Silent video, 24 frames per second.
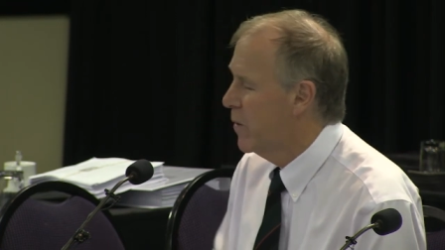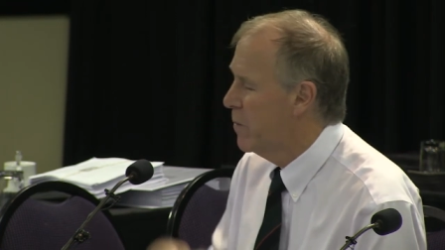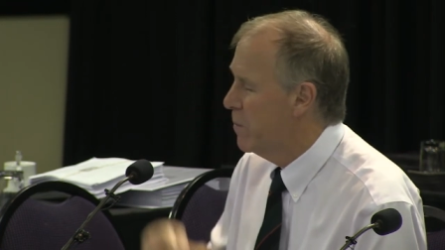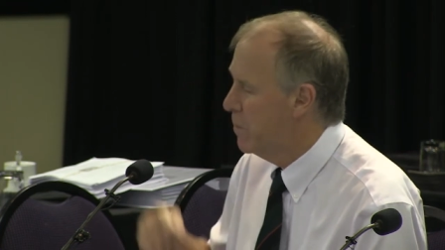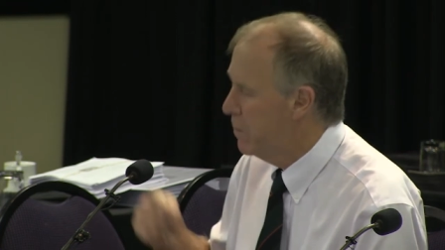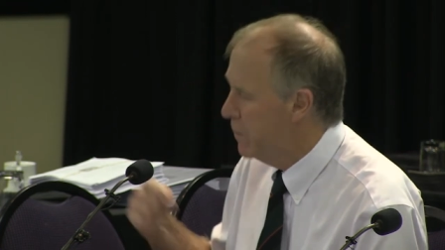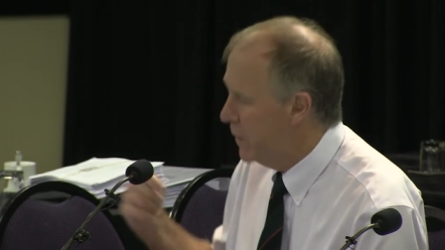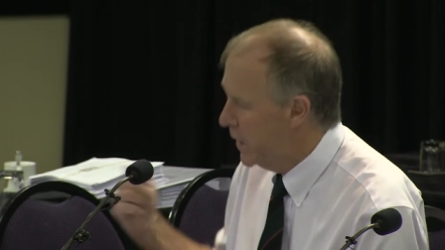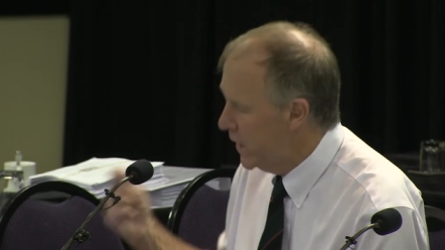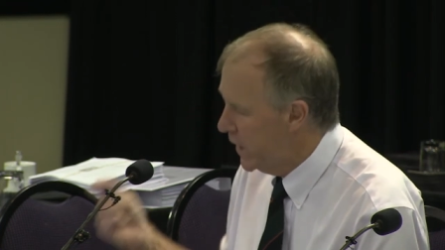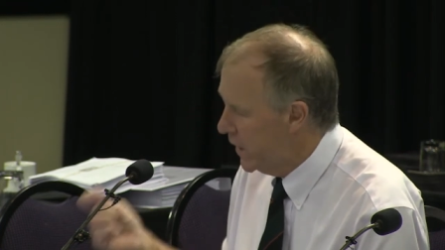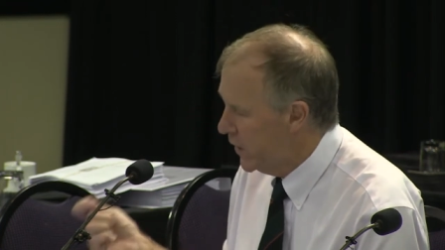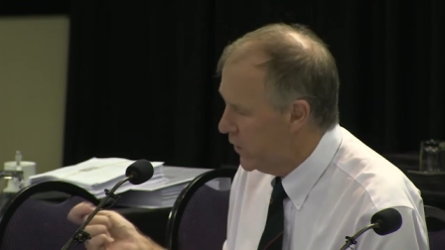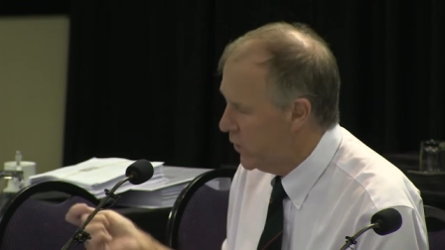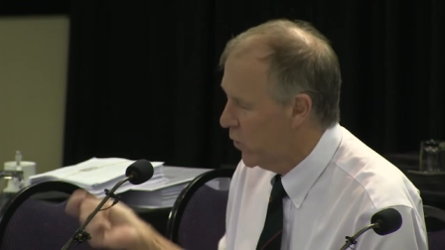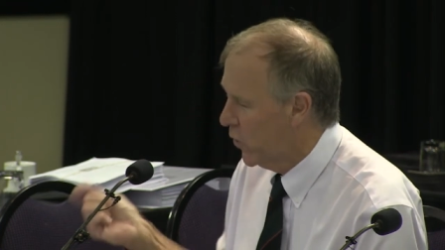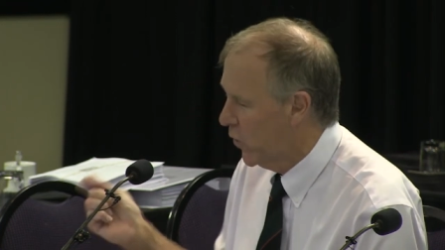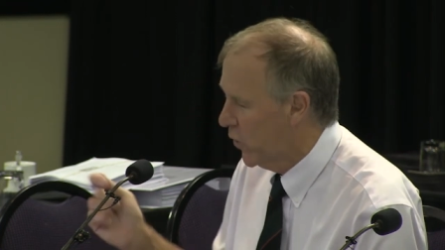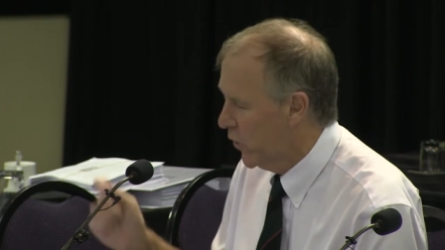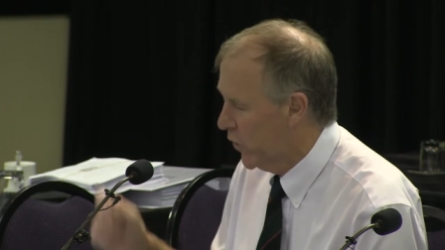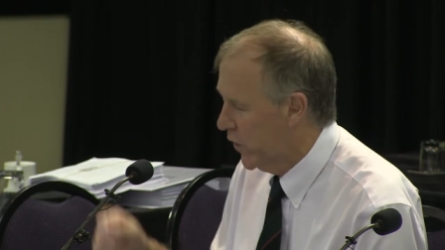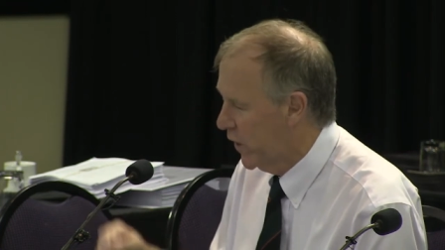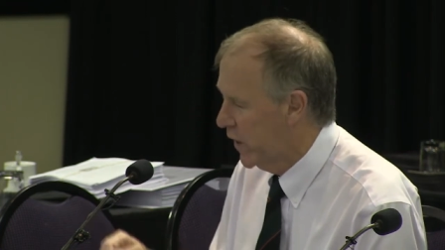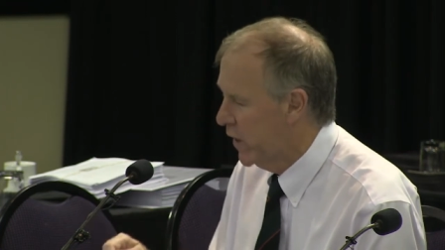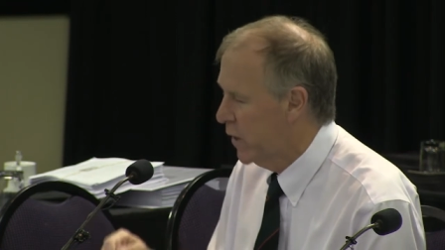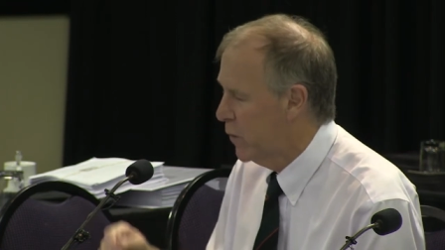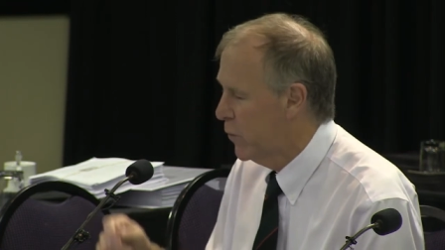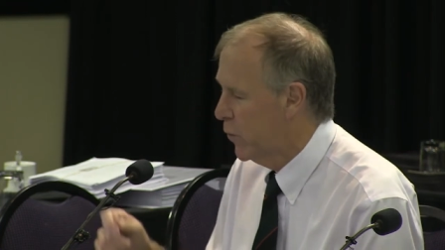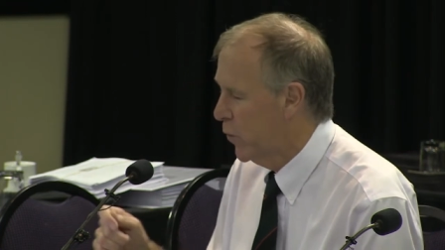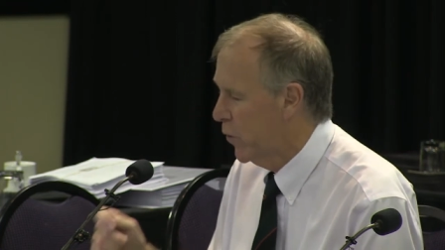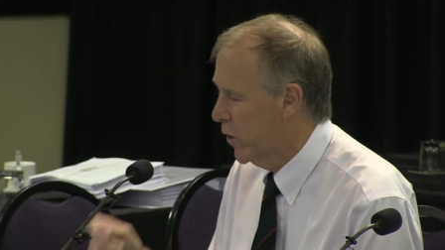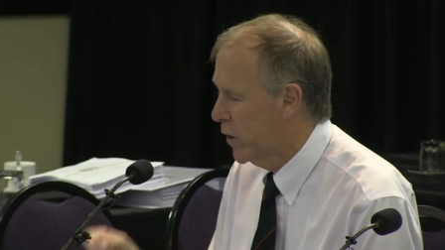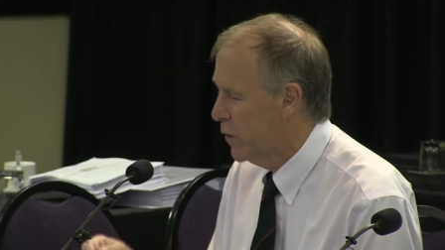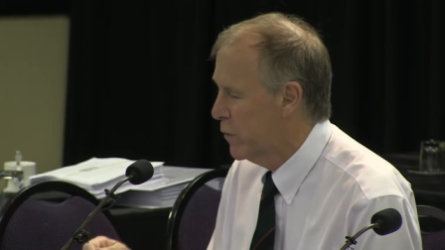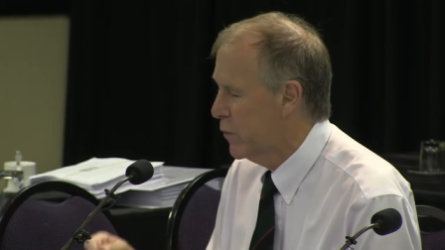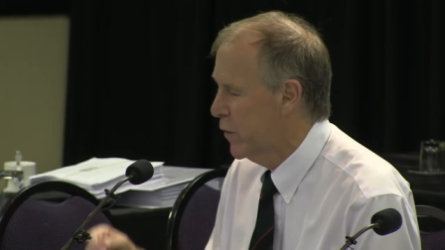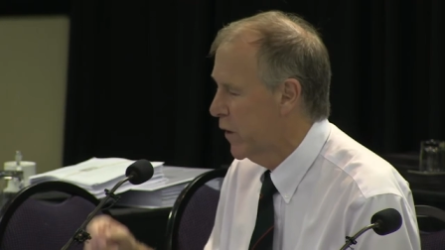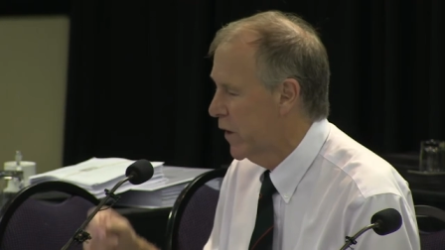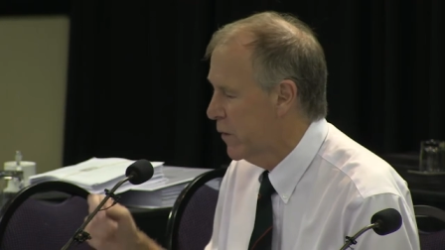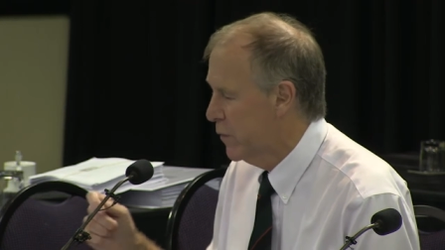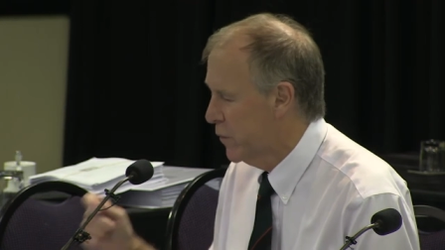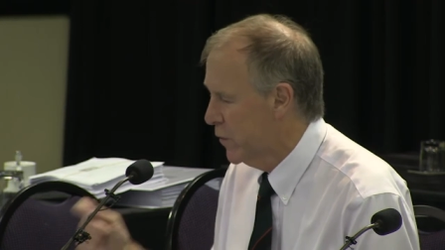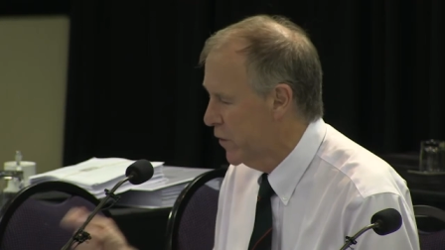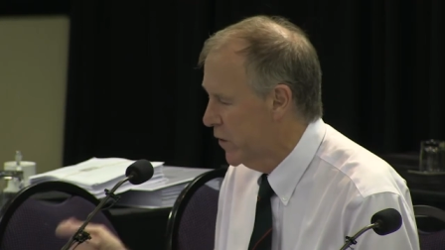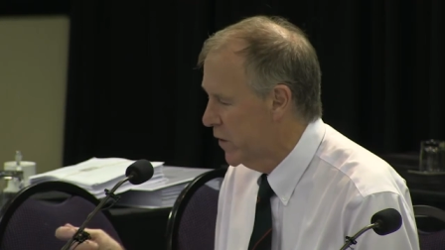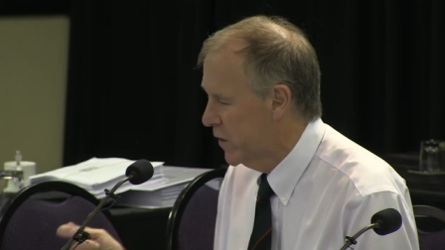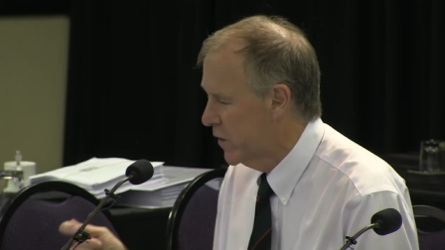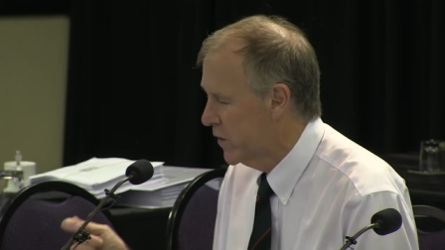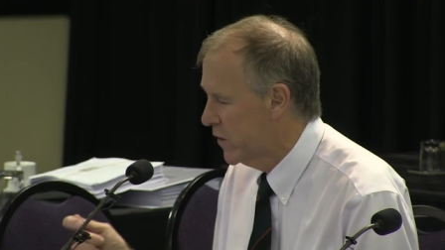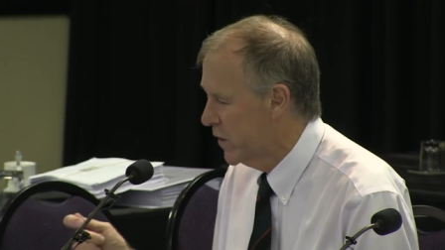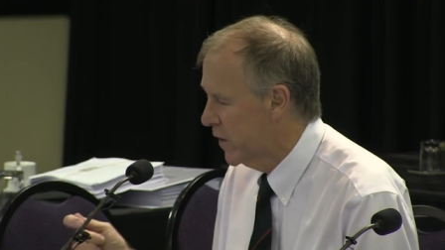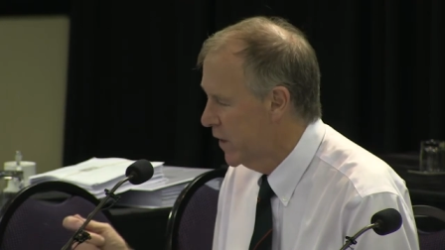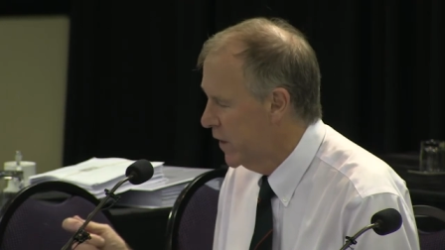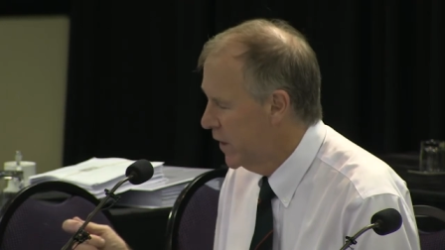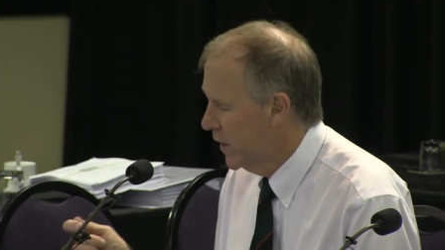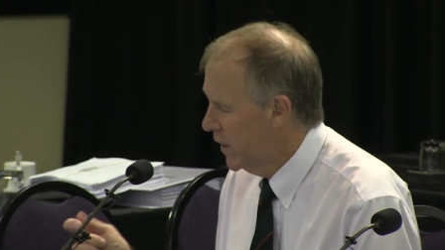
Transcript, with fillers: meat or zinc fortified foods.